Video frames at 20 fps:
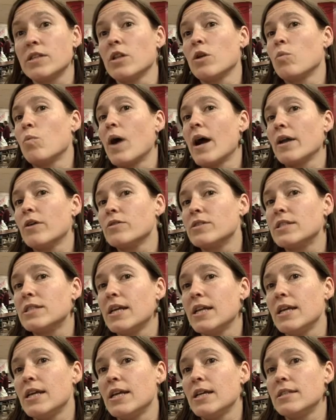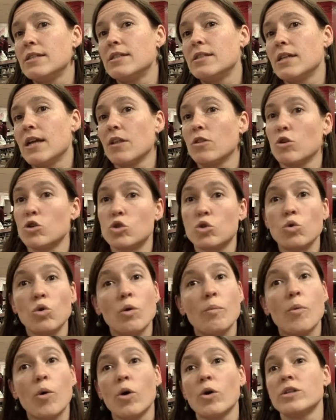and their wider cities to get their
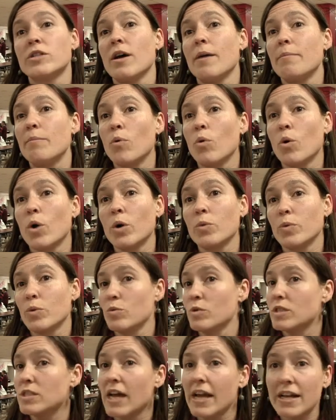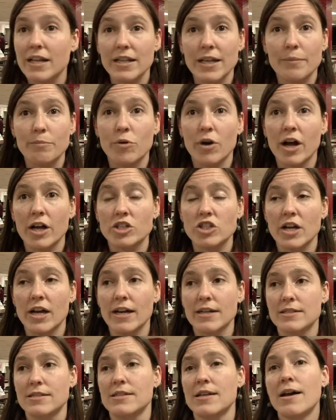school boards on board with recycling
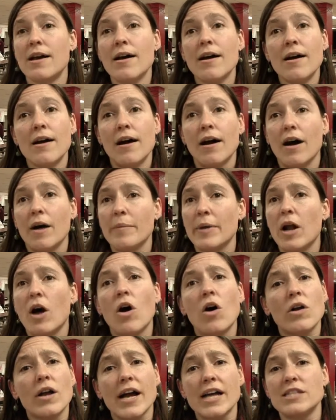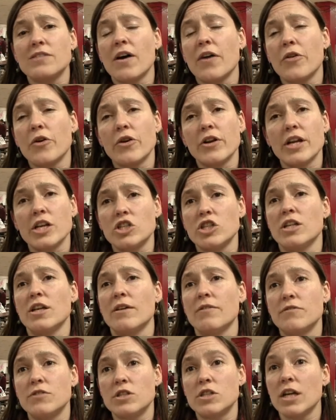projects um, and all kinds of other
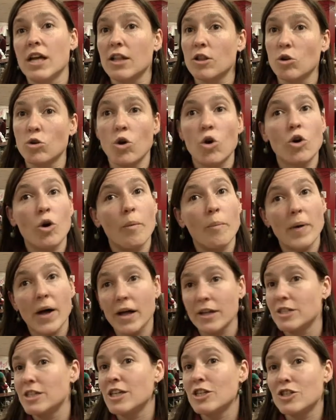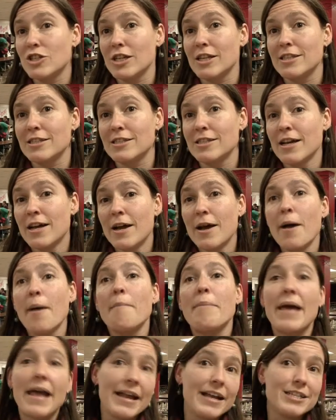initiatives to get their local politicians
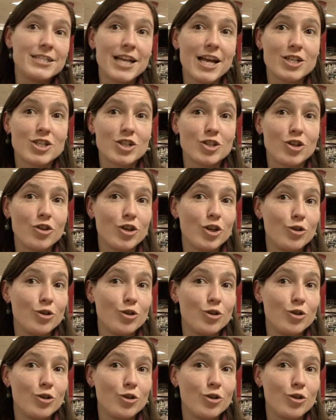paying attention to the